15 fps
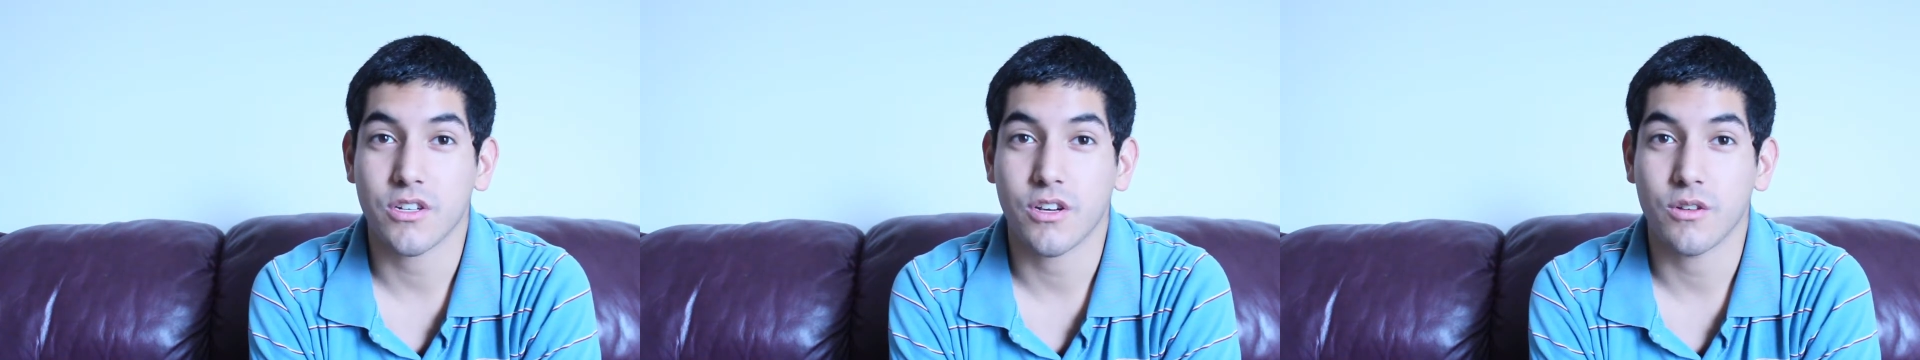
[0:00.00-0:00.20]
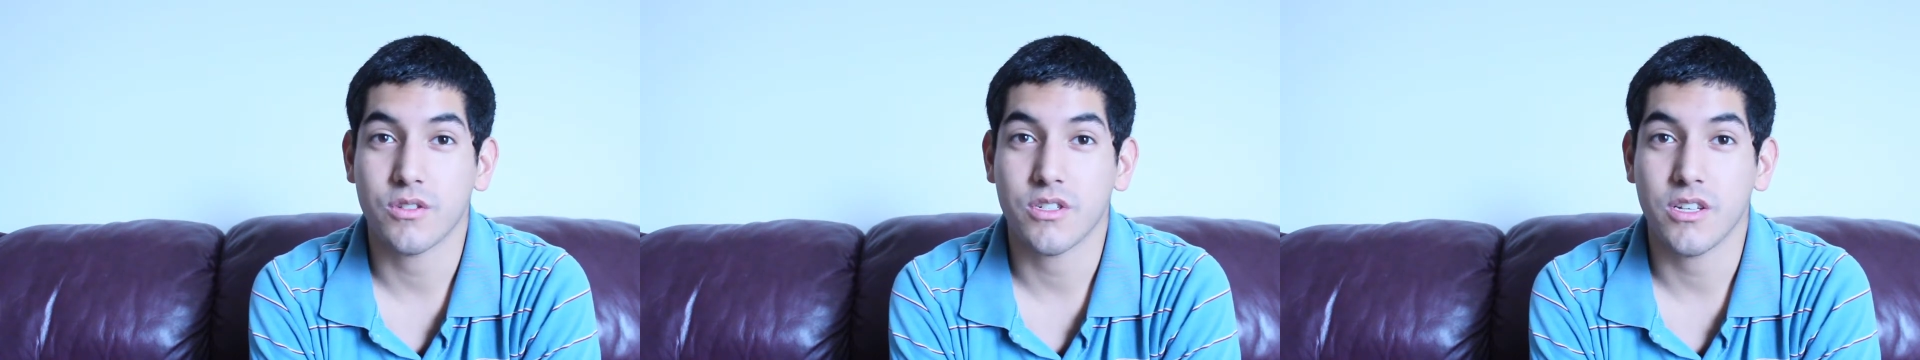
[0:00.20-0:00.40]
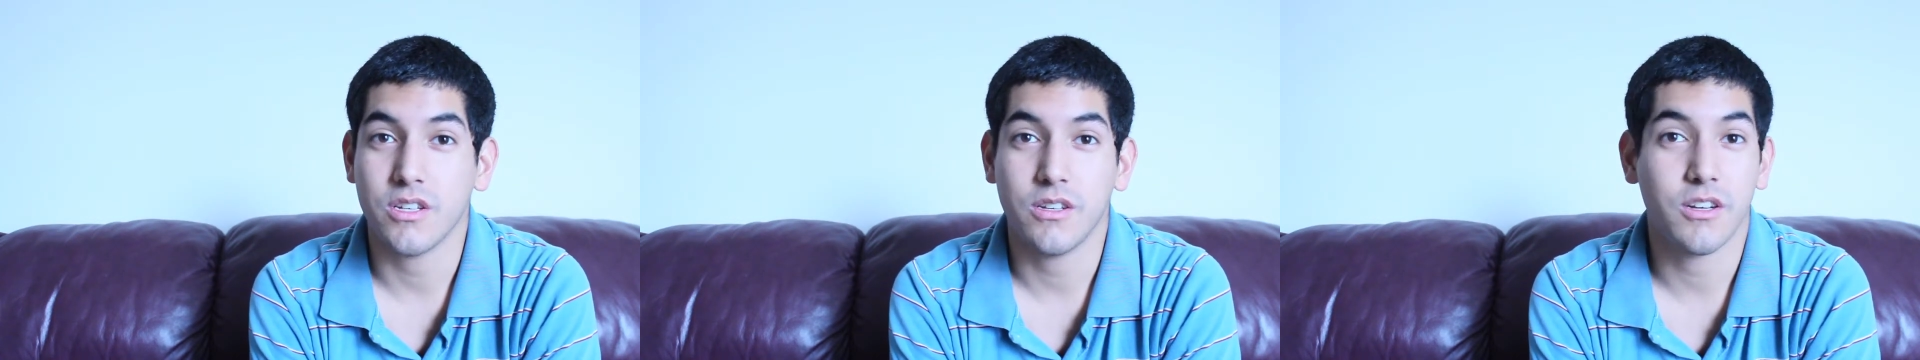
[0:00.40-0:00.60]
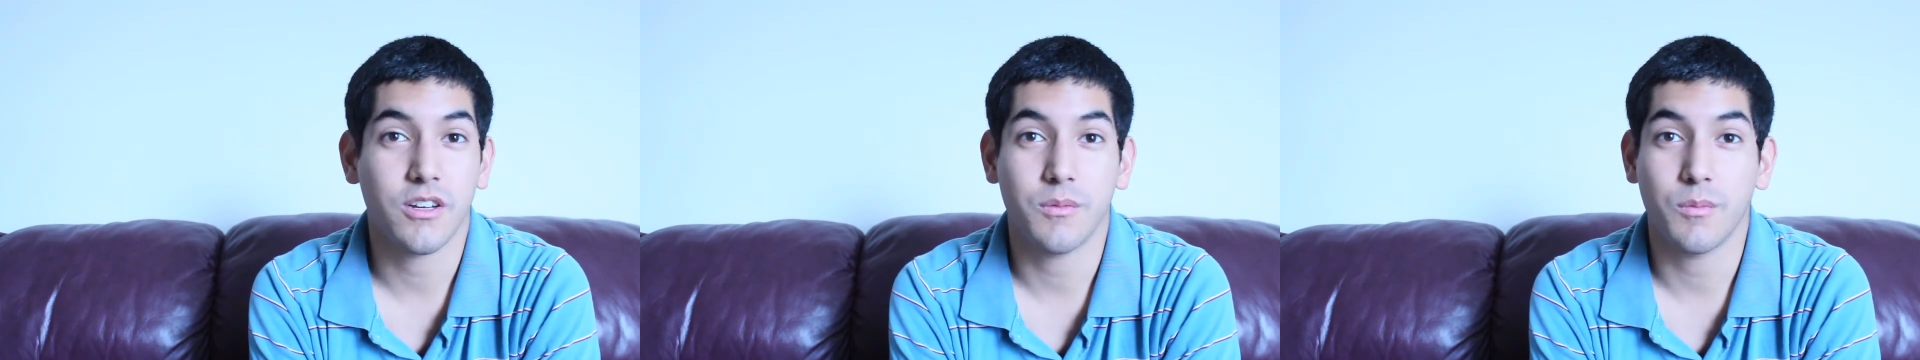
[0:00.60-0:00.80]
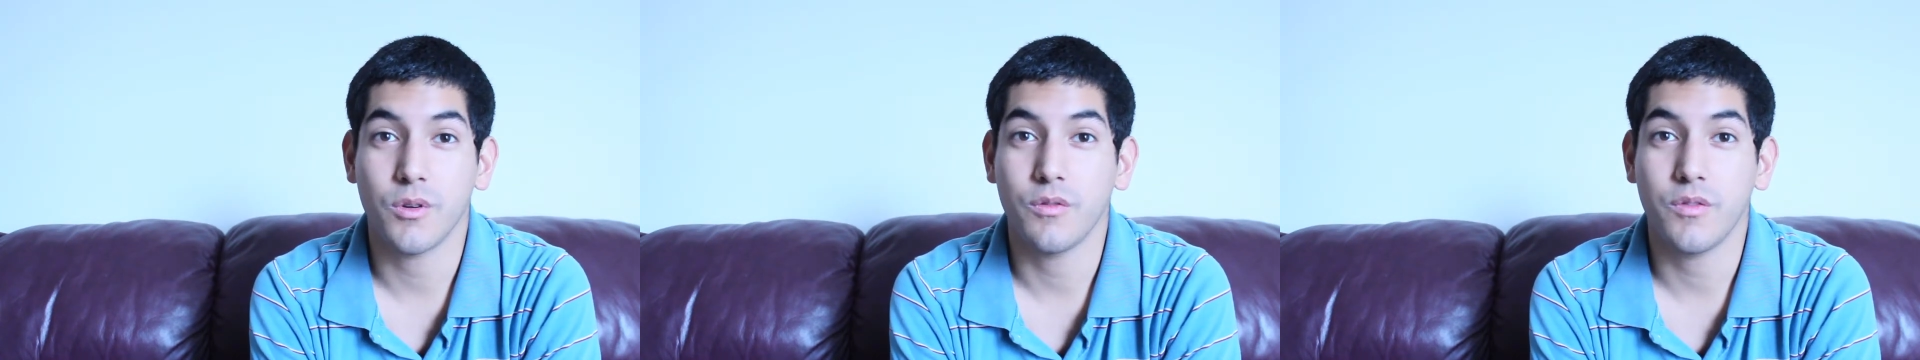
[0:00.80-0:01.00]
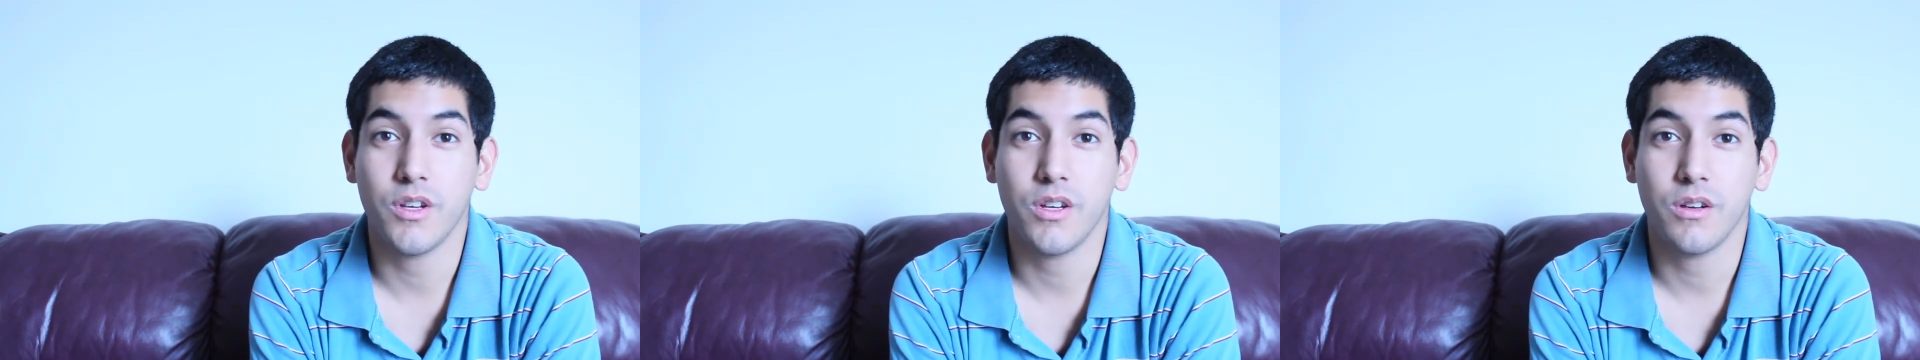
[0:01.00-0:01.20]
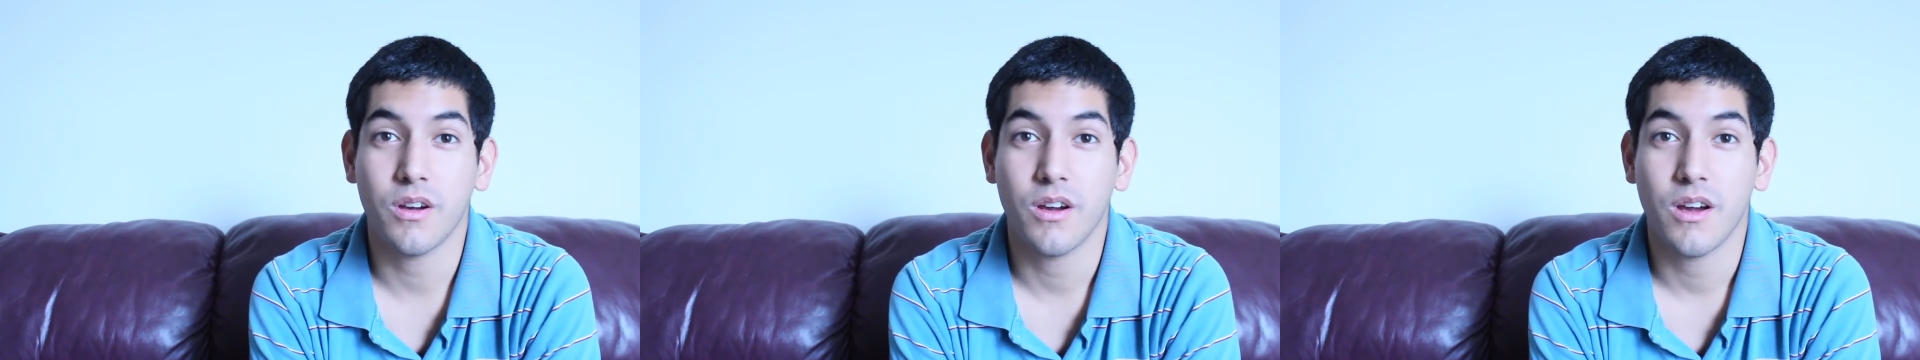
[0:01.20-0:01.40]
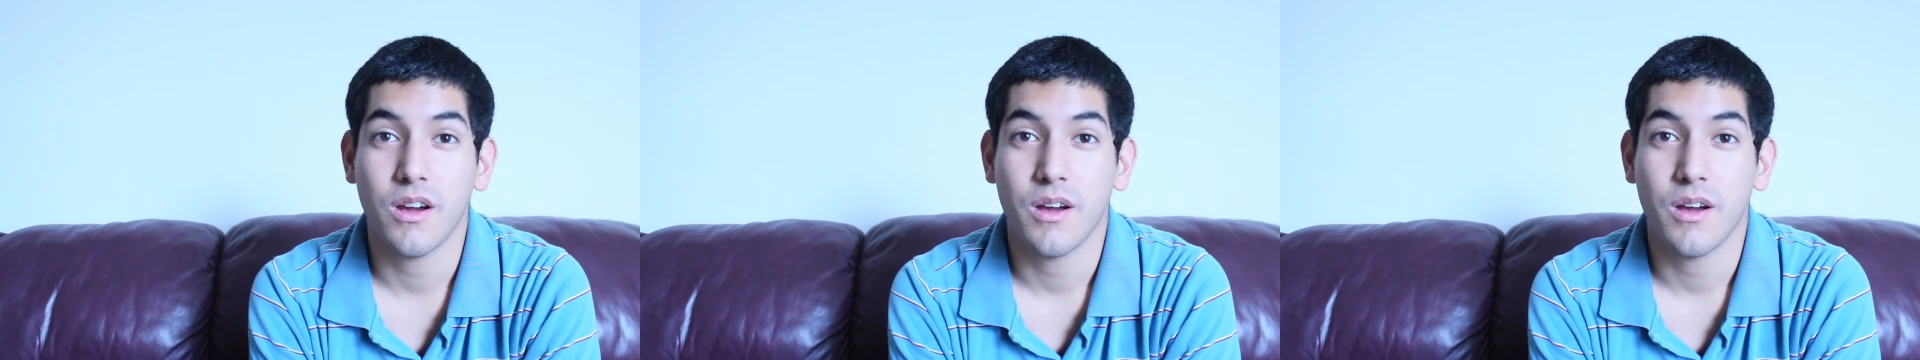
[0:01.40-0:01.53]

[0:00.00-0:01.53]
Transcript: to go see a good movie,